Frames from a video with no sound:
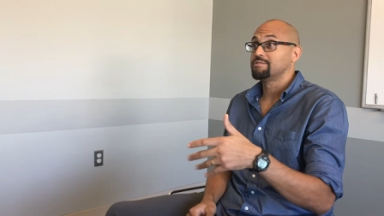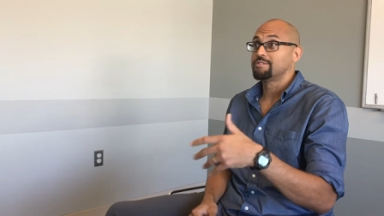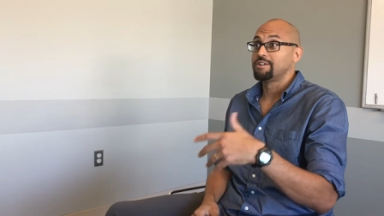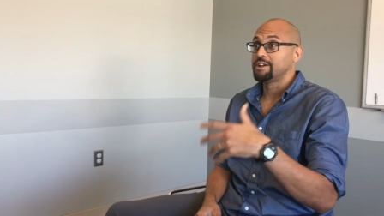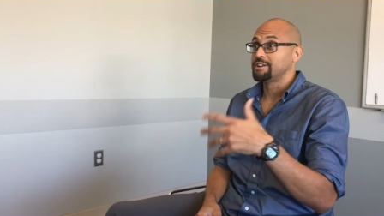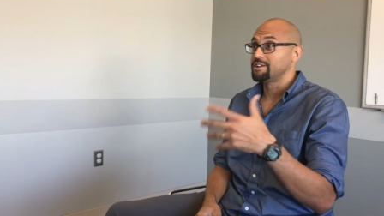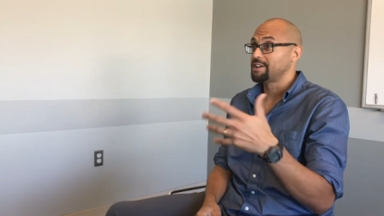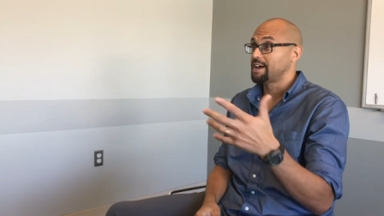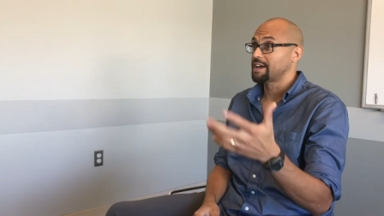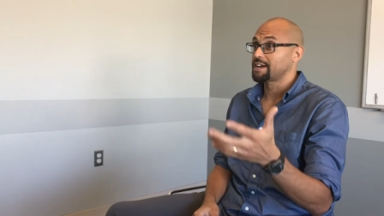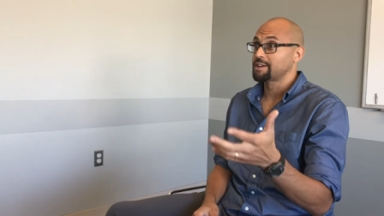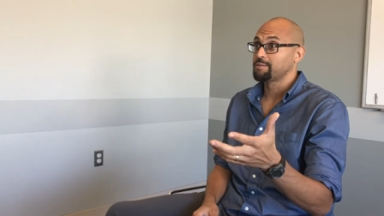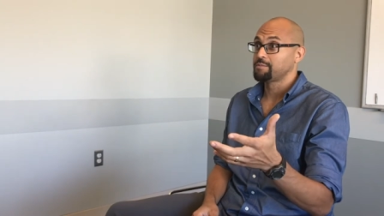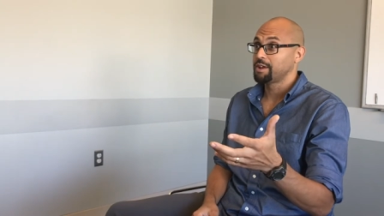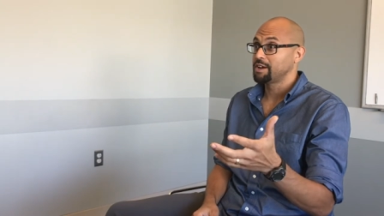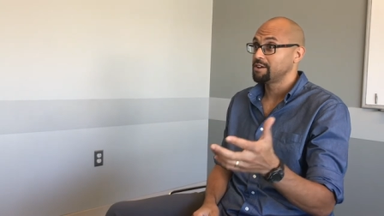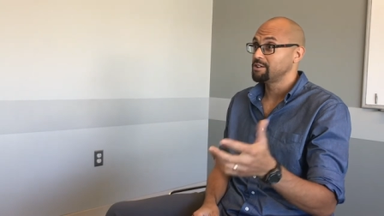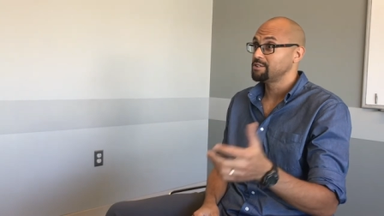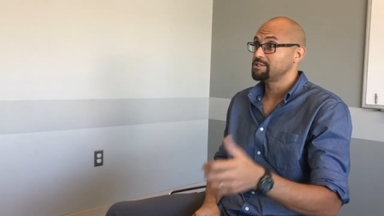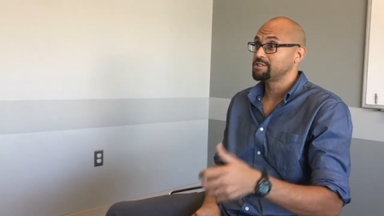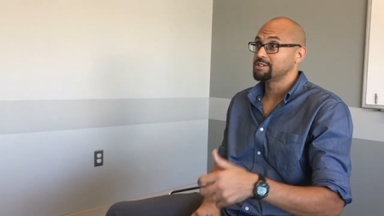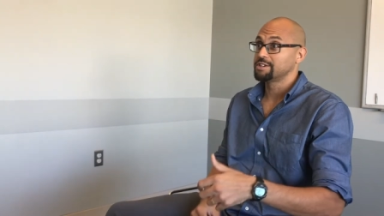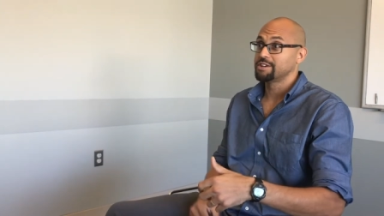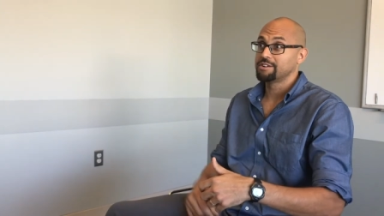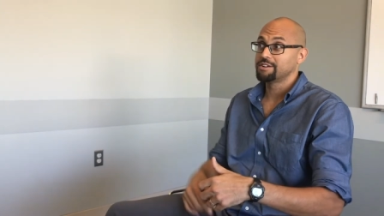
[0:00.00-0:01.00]
a
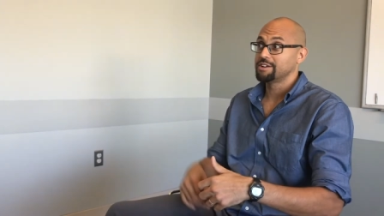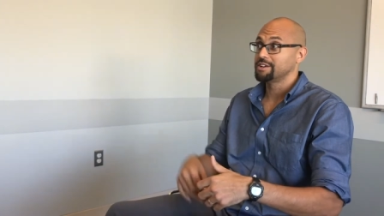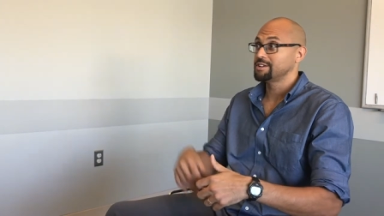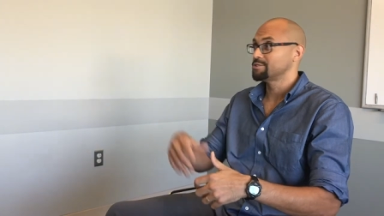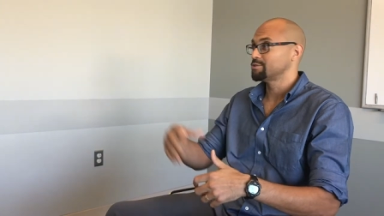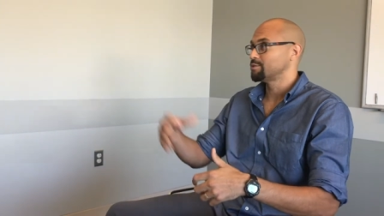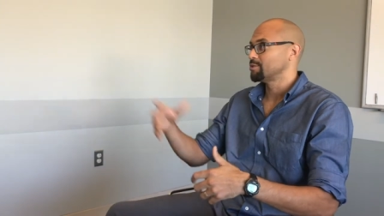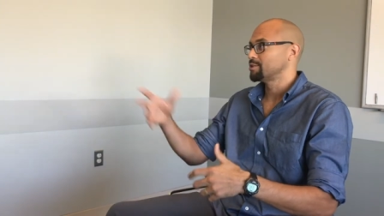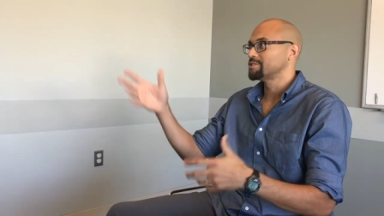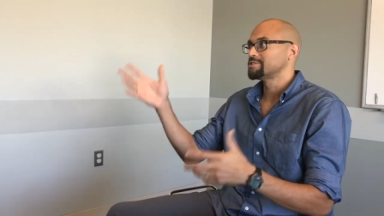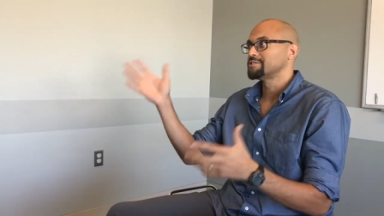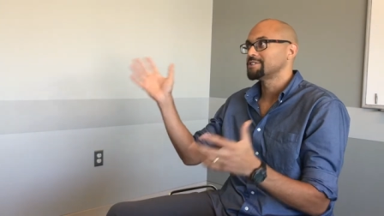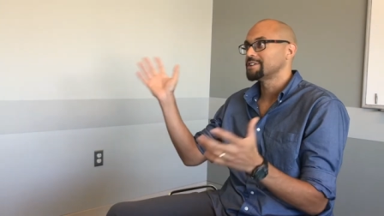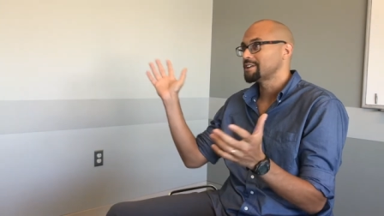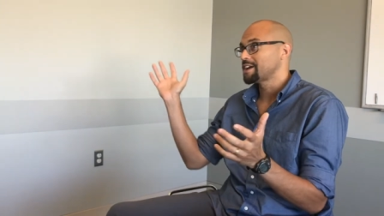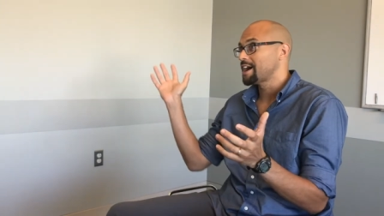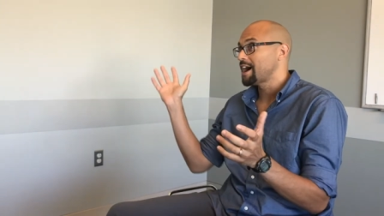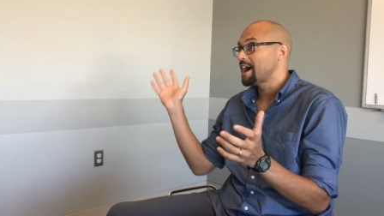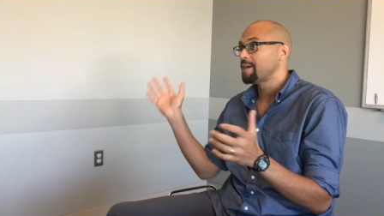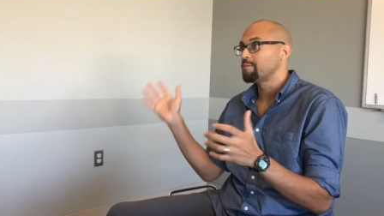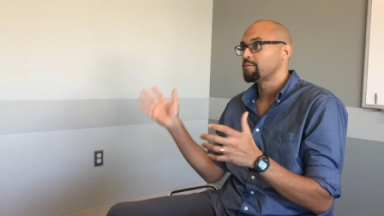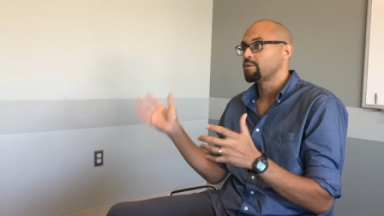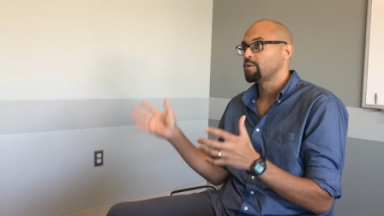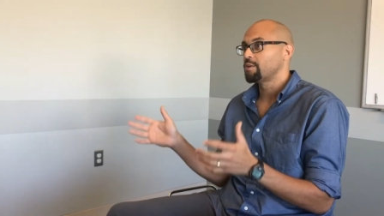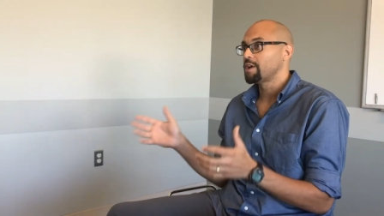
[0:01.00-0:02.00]
documentary series or a
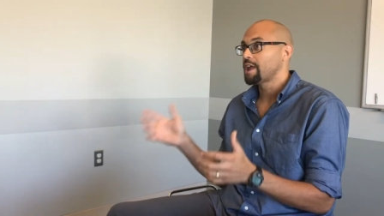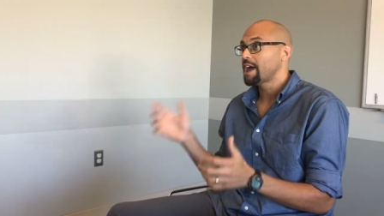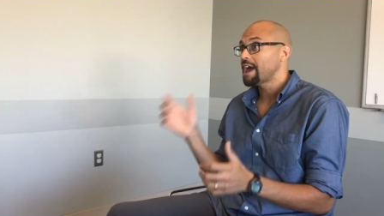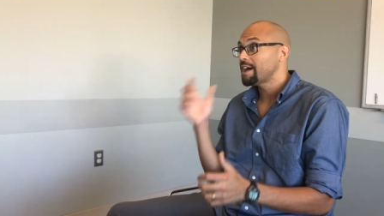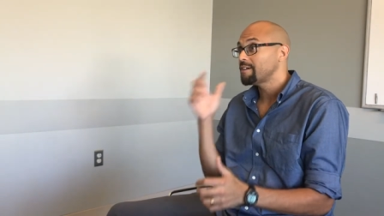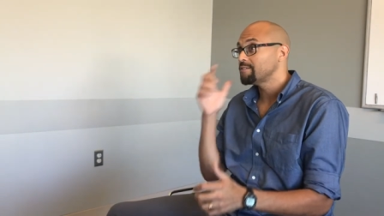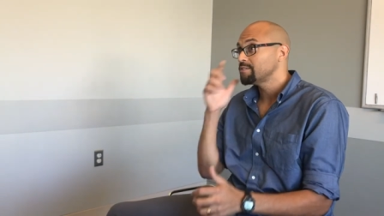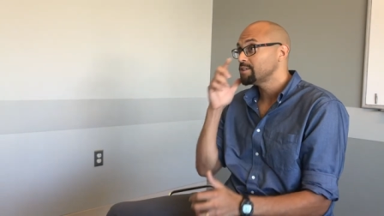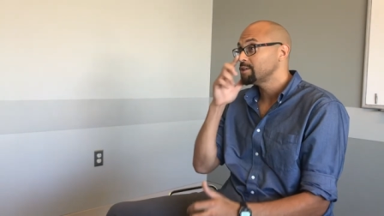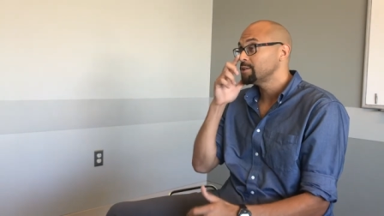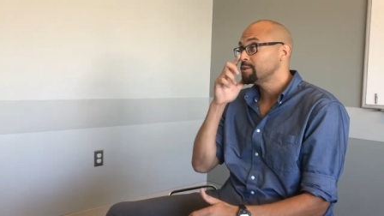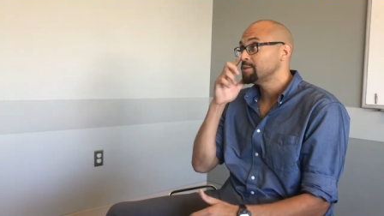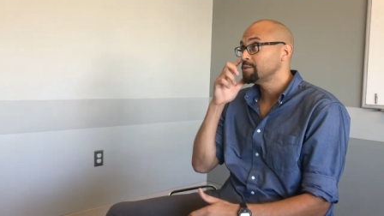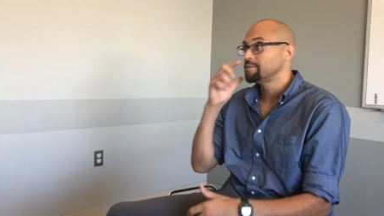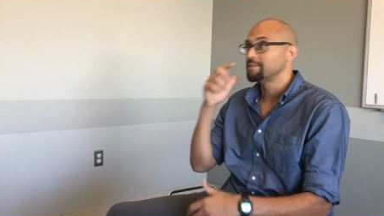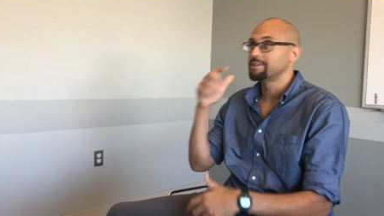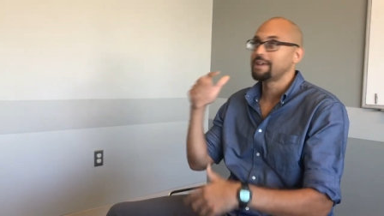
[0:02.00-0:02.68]
sitcom or what have you,